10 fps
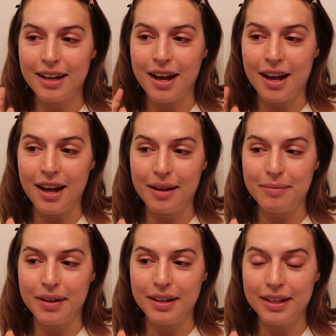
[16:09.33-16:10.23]

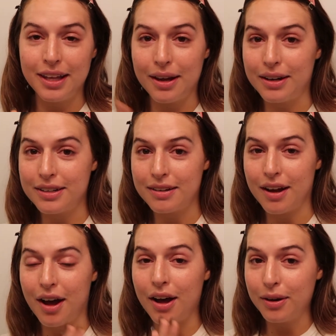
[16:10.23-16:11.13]
Um, get
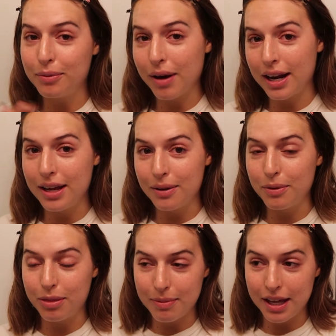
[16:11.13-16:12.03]
unready
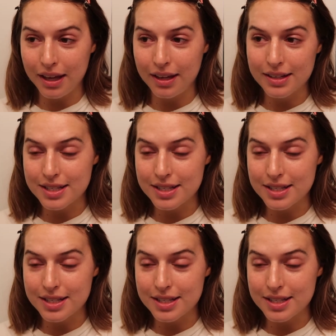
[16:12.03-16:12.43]
with me